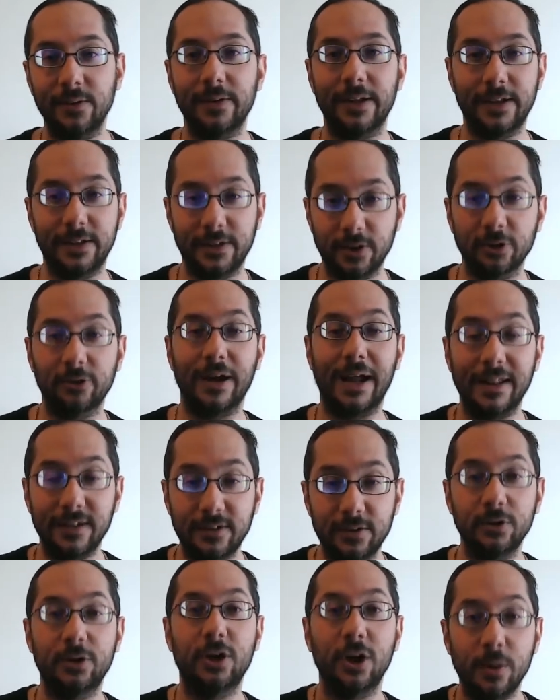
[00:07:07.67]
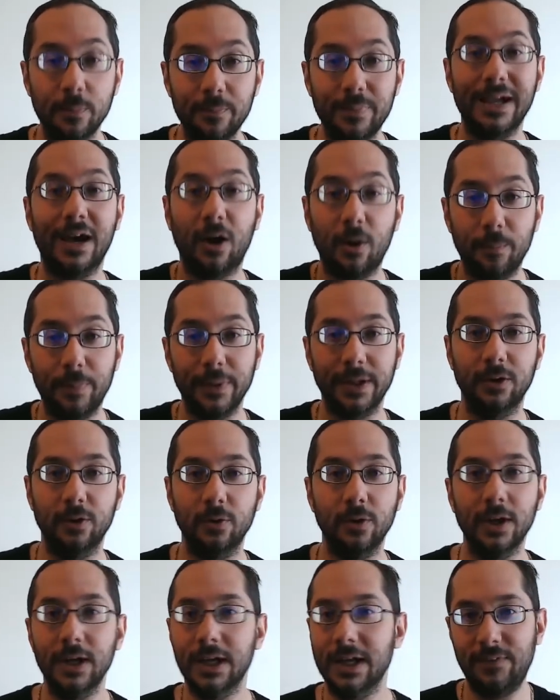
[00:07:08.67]
Like, your gratitude could be helping you.
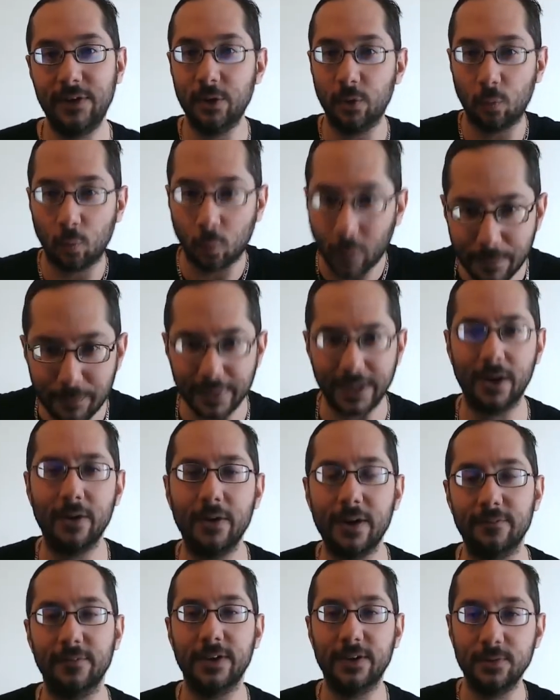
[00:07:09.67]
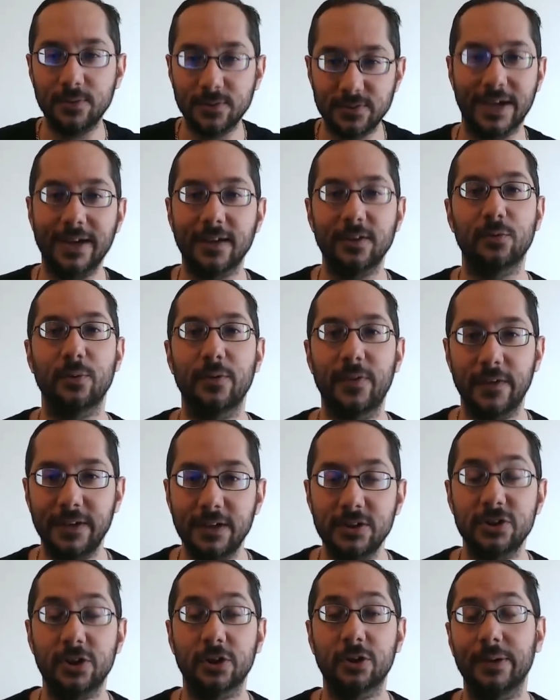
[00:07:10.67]
If you don't wipe it out every 2 seconds with a
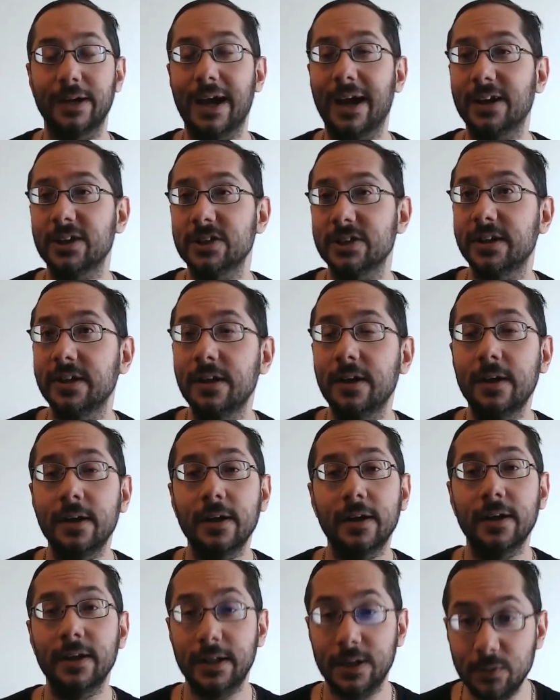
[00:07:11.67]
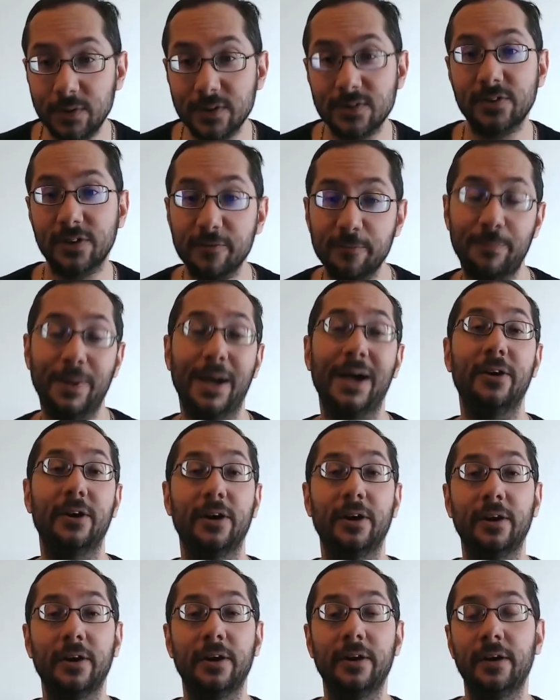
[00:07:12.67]
knee-jerk reaction, you deserve
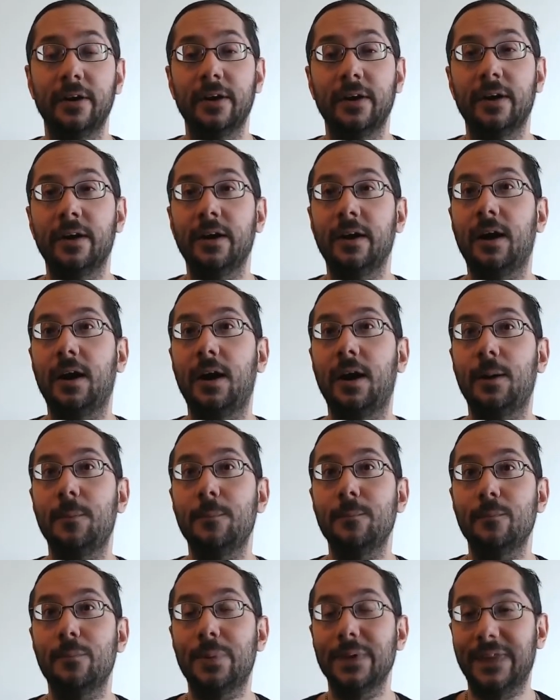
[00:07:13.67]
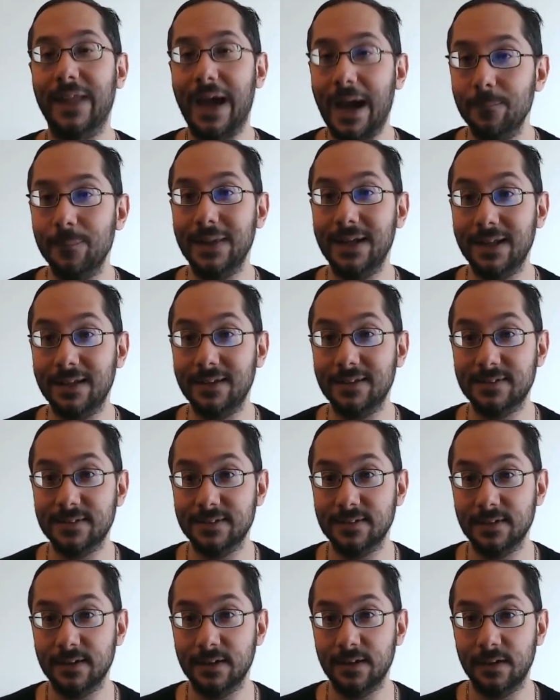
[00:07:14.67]
better. But that
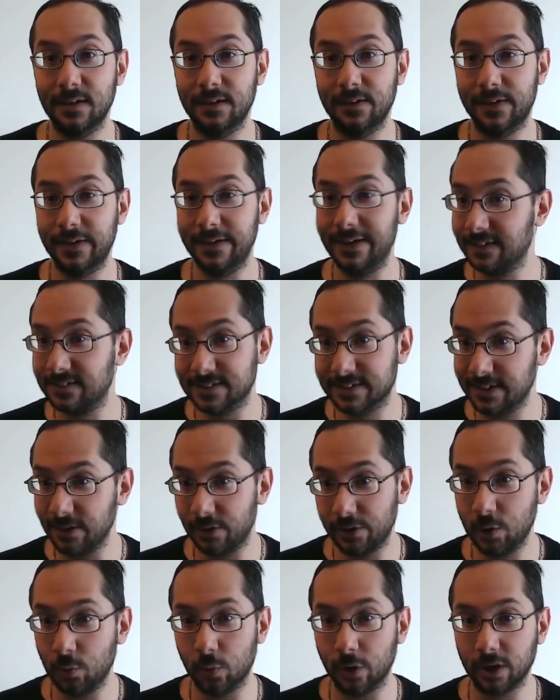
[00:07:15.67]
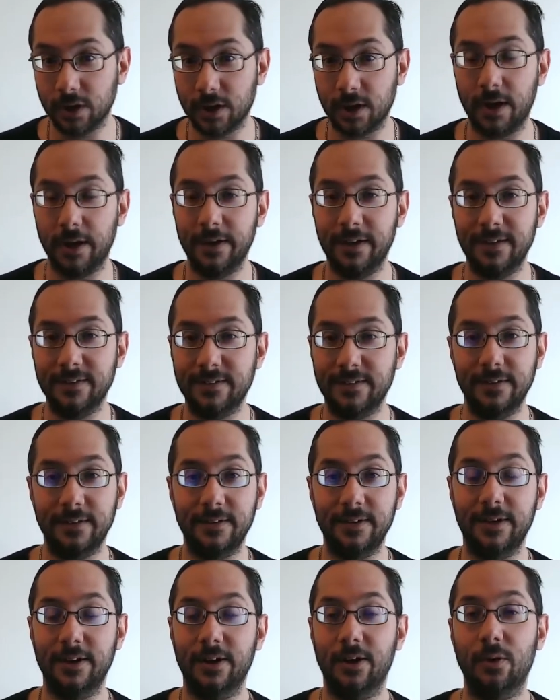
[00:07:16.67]
means the next skill you work on
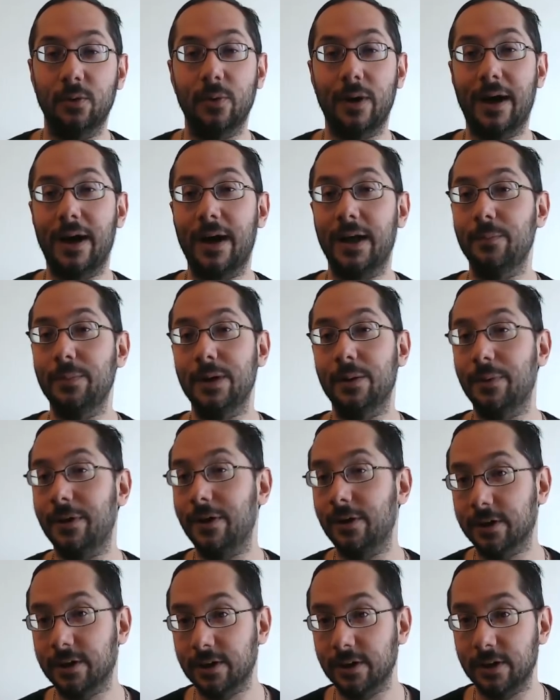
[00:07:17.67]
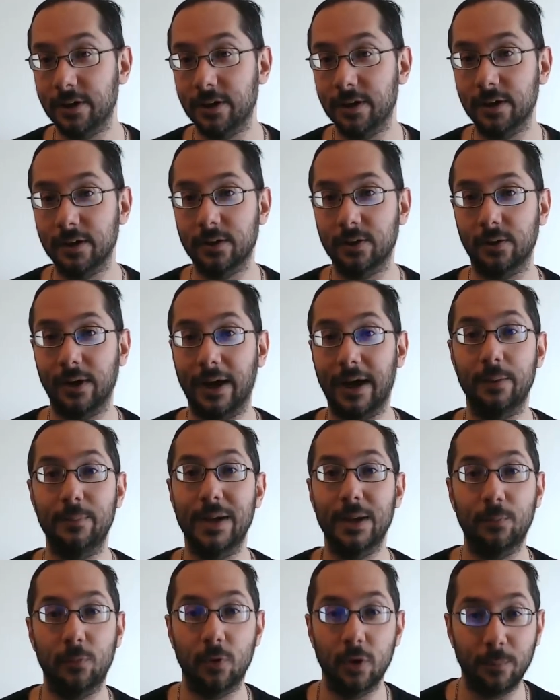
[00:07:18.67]
isn't, how to be a better cook or how to
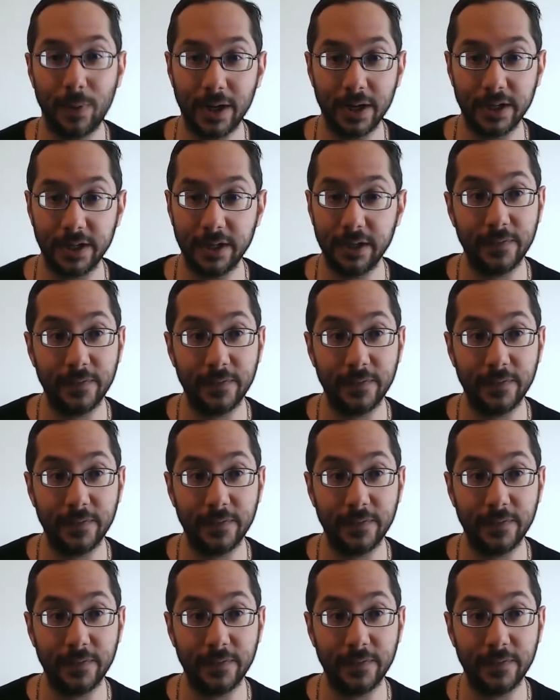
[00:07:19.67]
make more money.